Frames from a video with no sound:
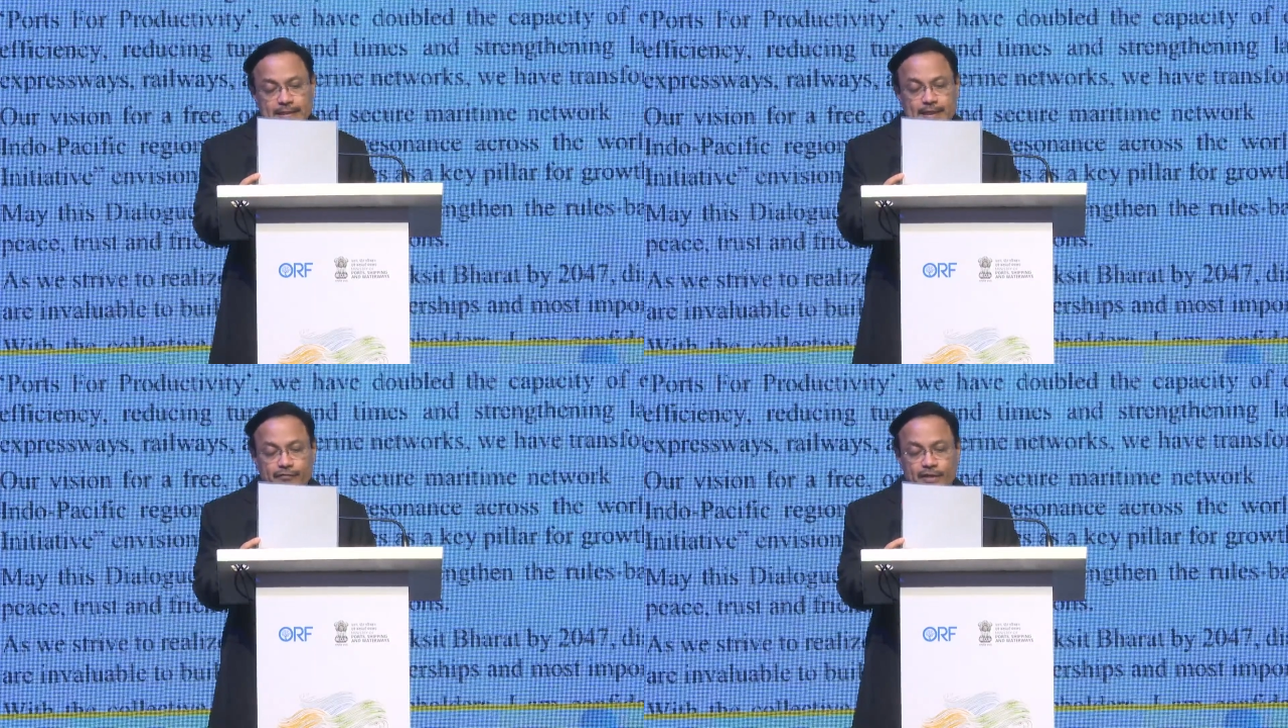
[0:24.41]

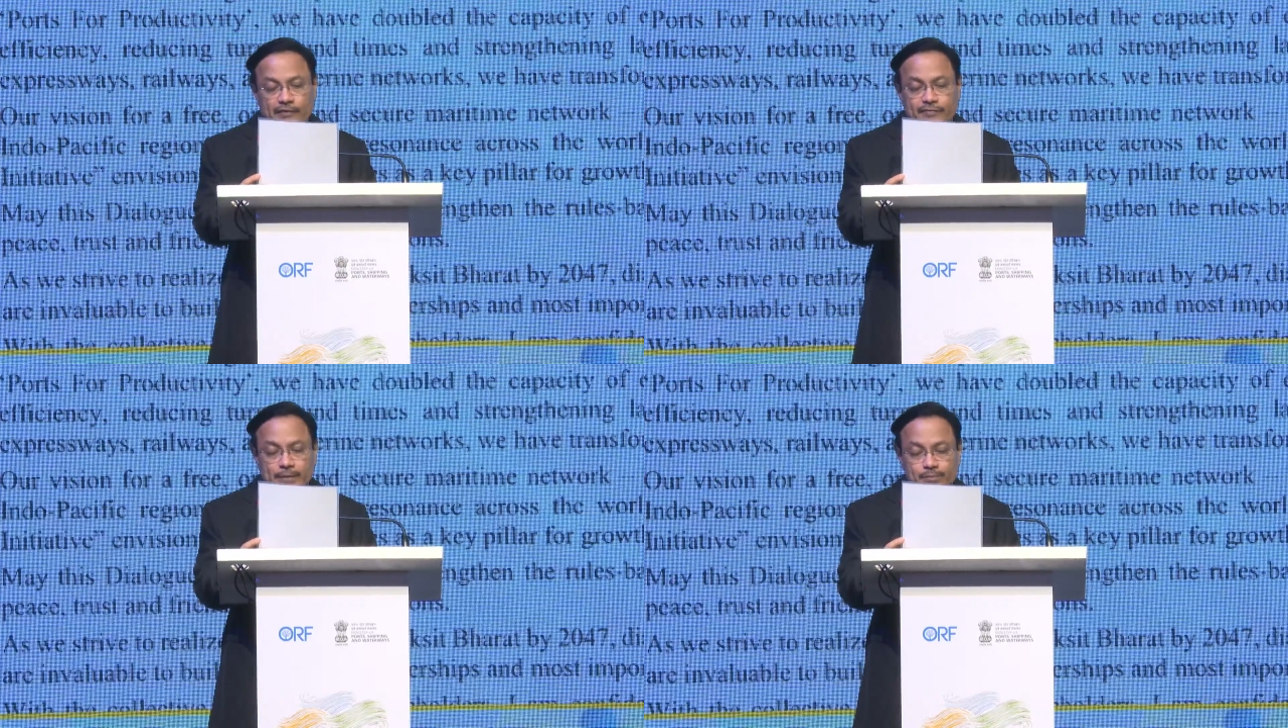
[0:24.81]
we have
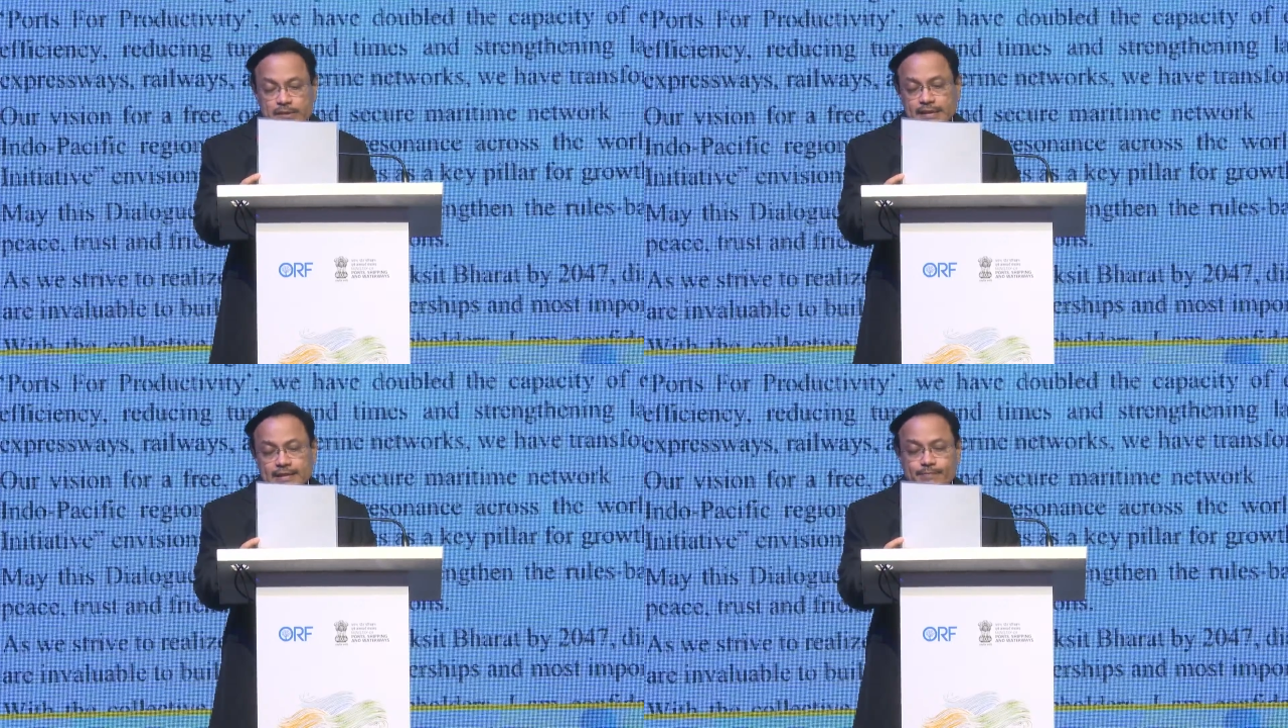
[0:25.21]
doubled the
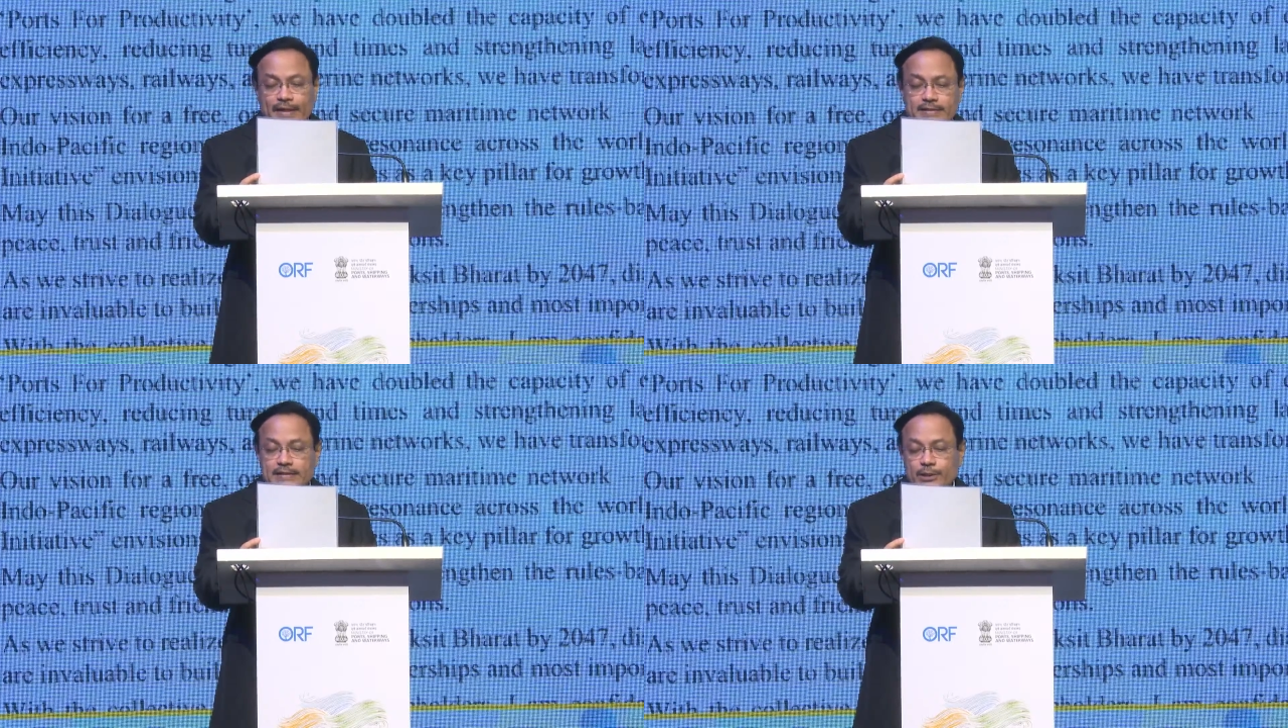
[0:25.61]

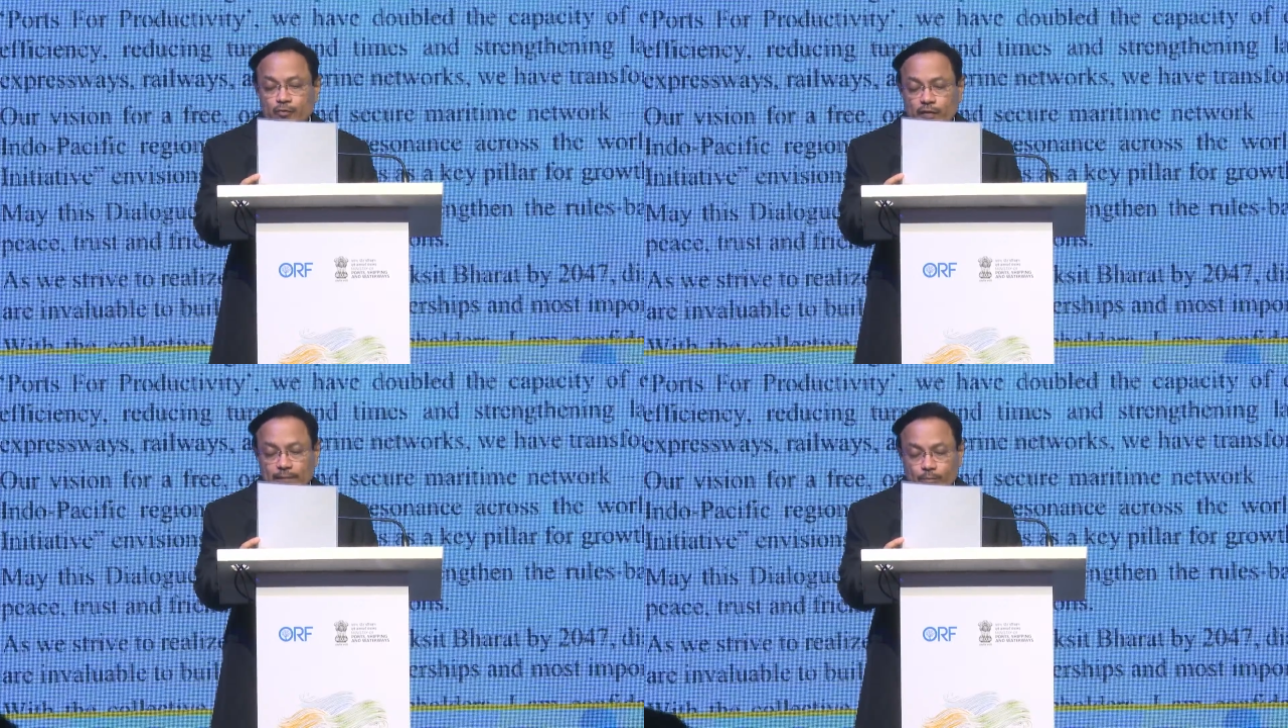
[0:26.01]
capacity of
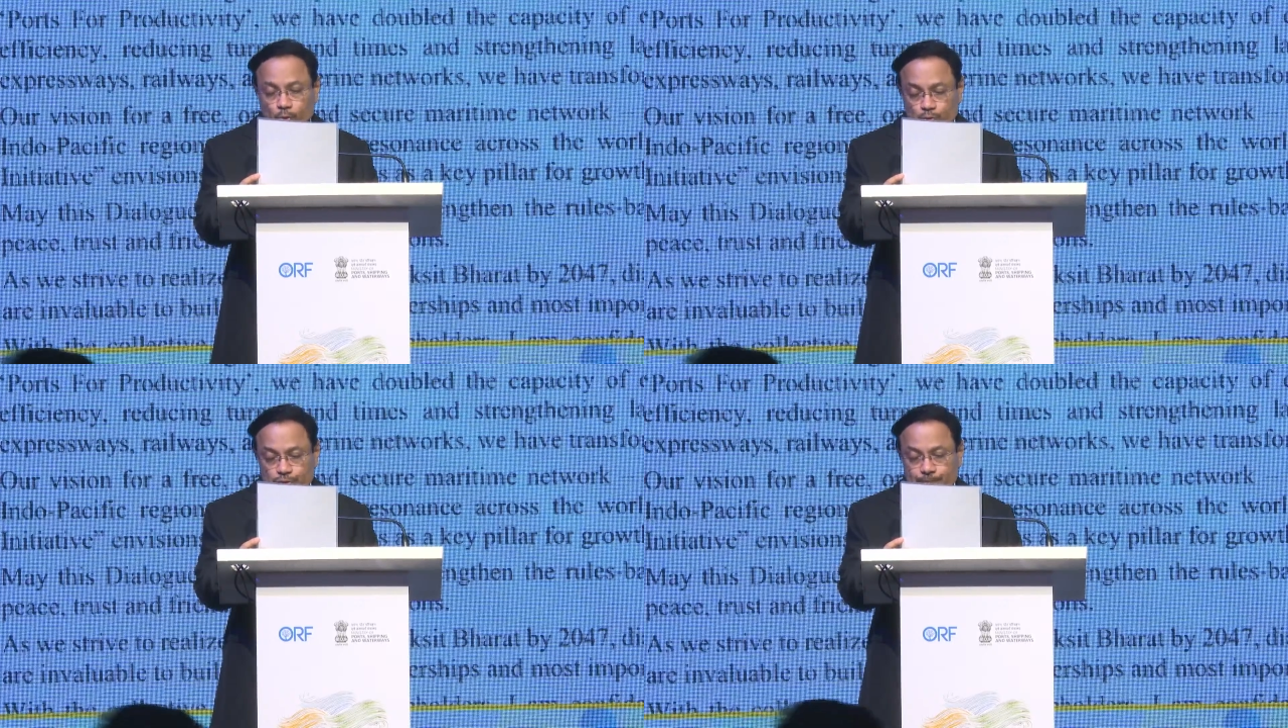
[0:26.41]
our ports.